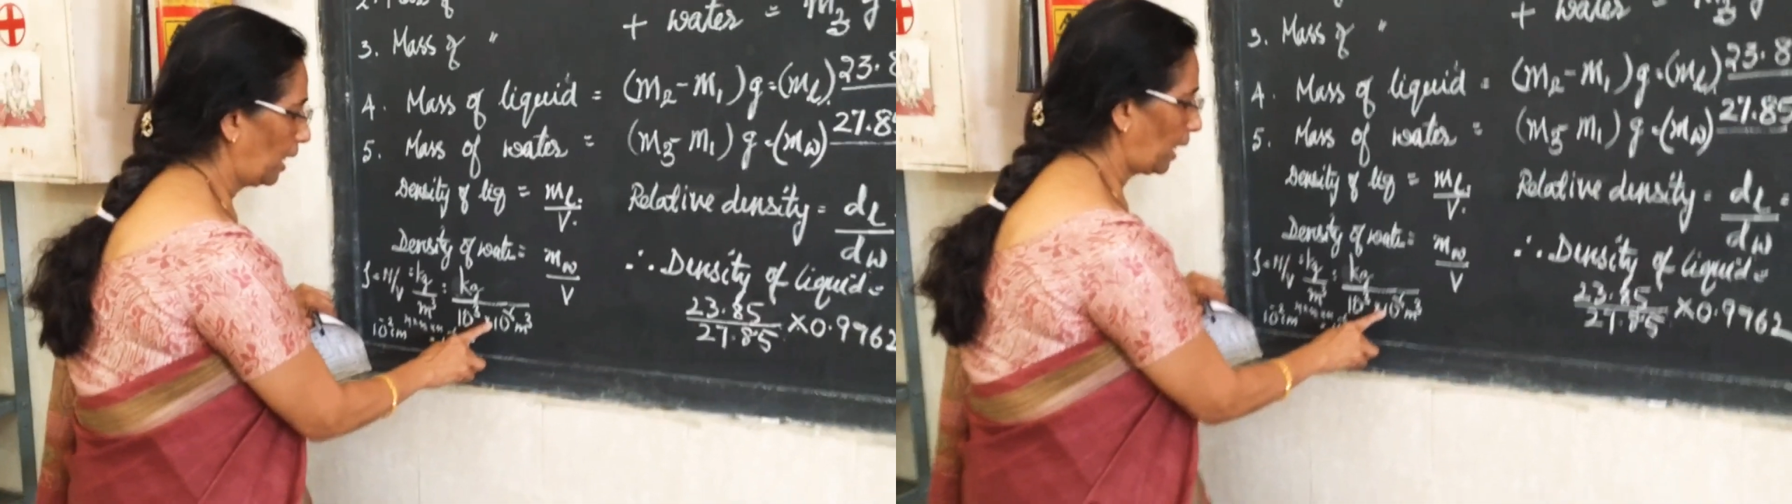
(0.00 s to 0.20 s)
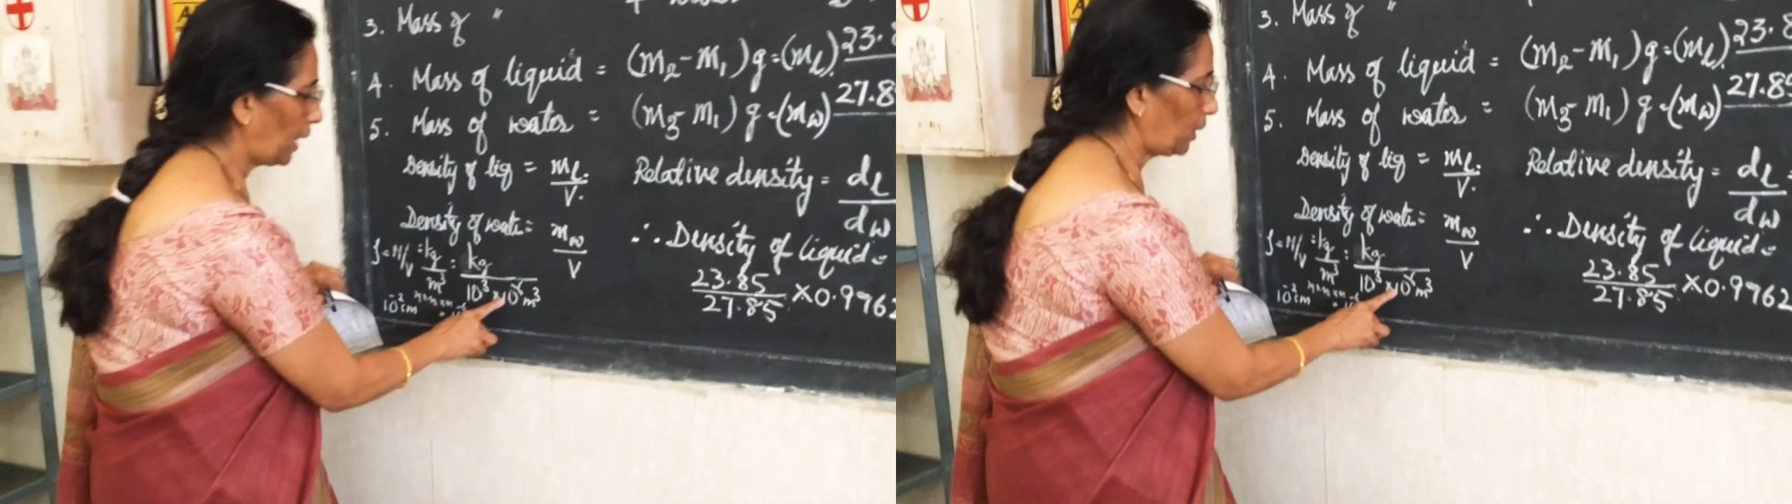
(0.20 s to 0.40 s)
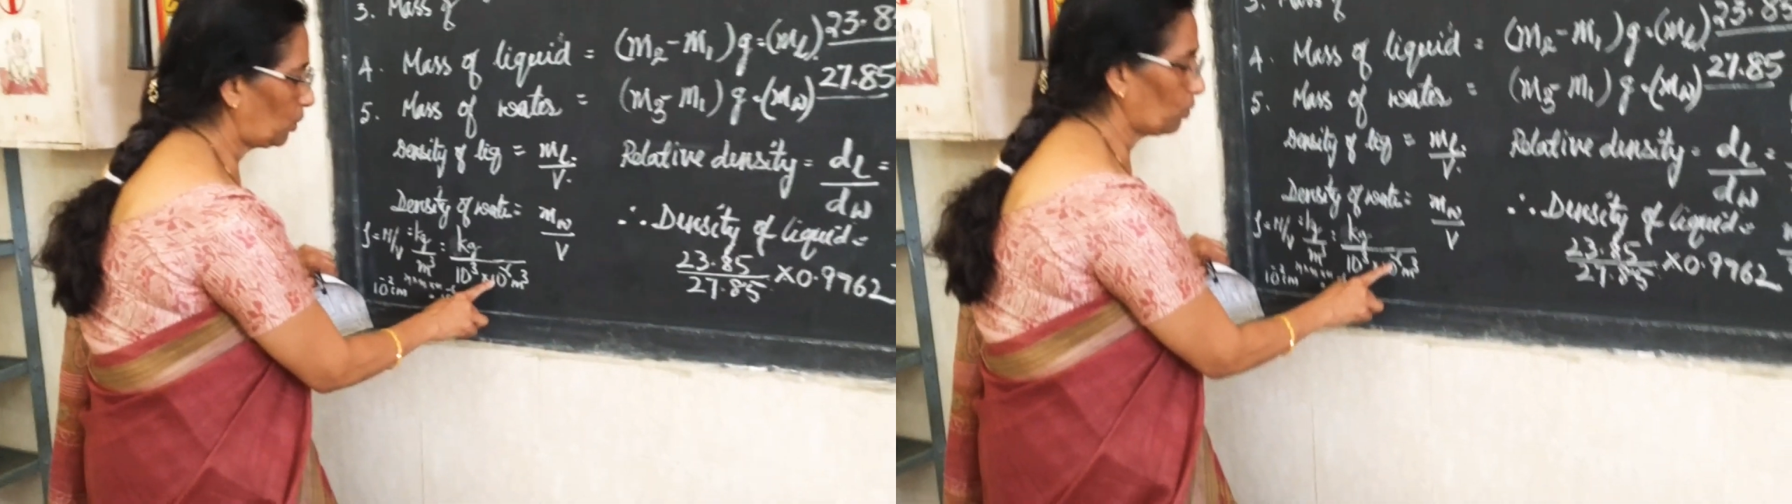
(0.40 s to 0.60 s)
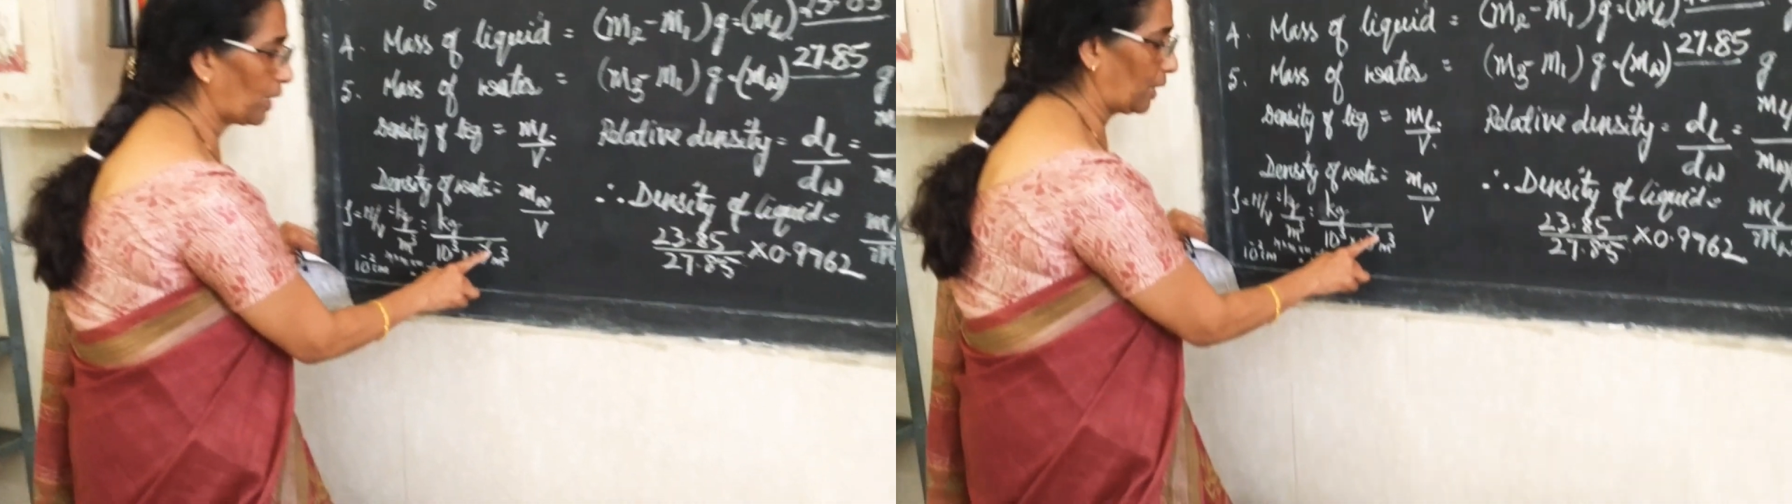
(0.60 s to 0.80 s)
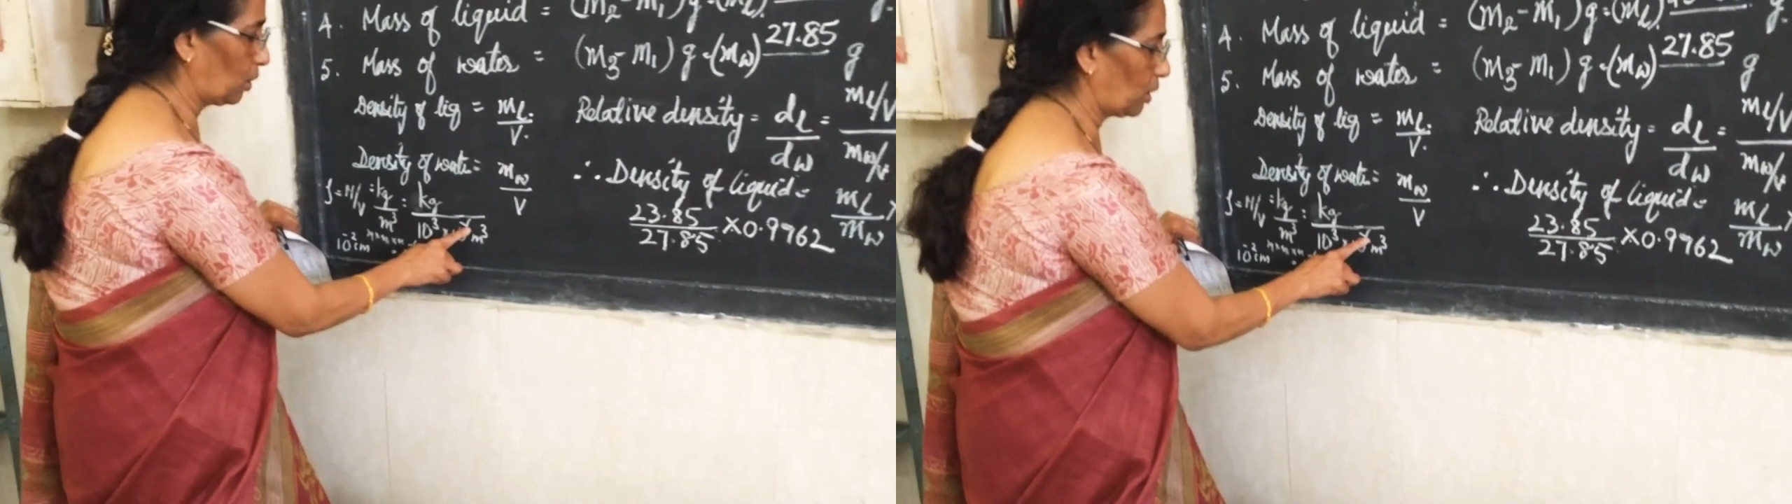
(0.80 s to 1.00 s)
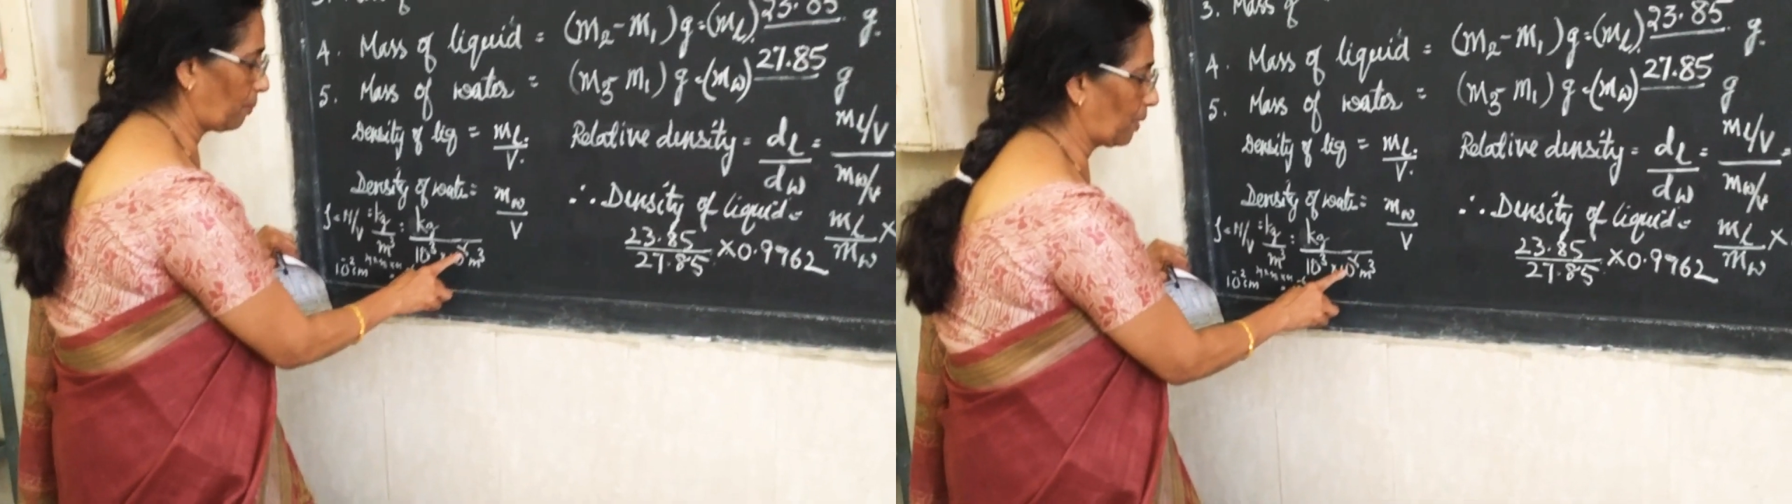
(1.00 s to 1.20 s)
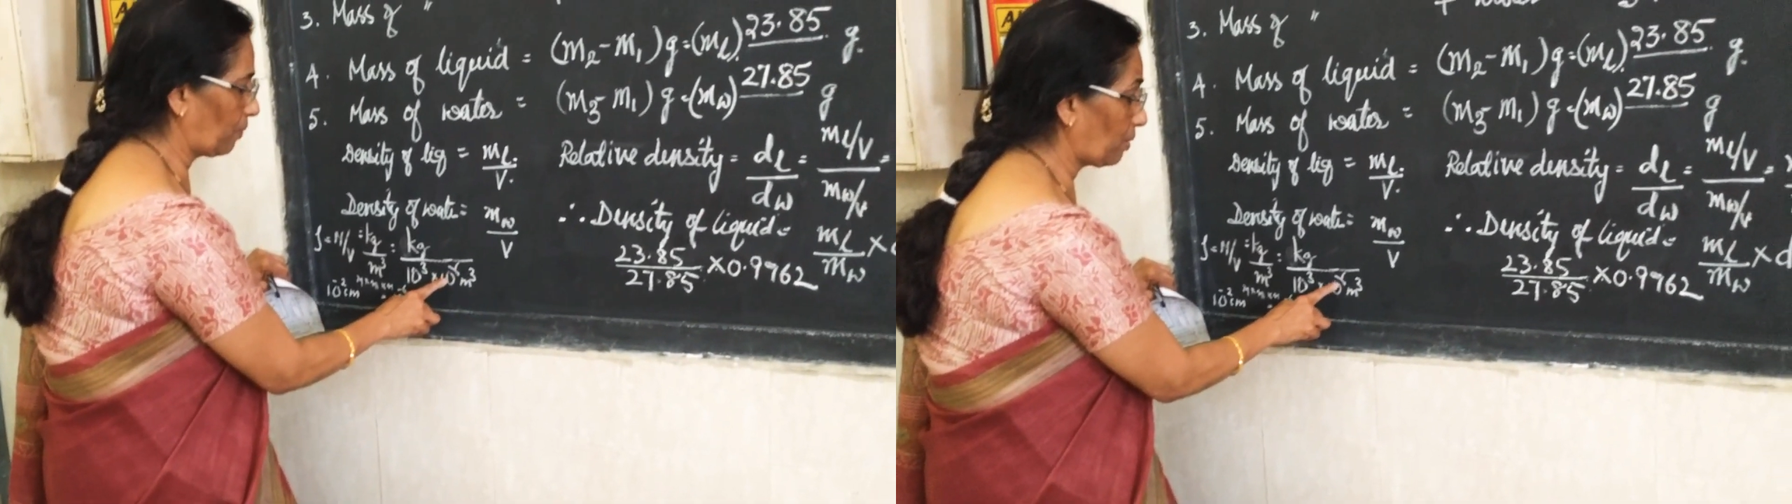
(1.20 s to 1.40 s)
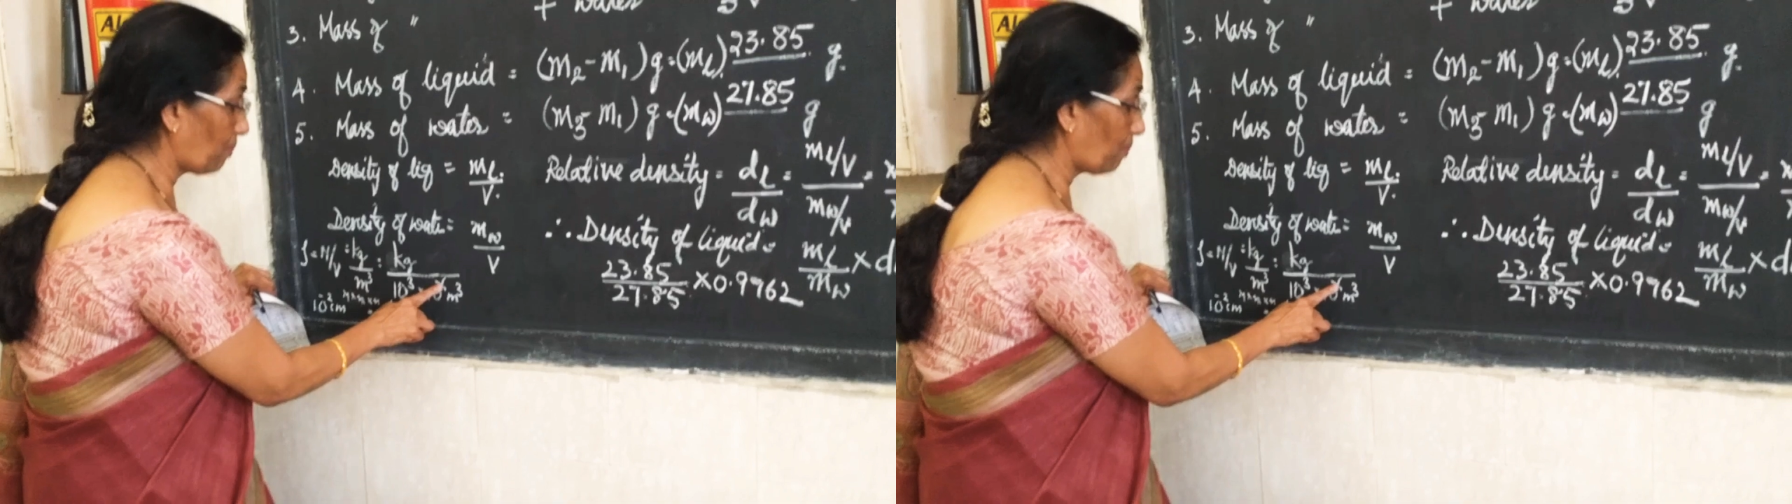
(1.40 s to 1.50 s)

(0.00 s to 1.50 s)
into 10 to the power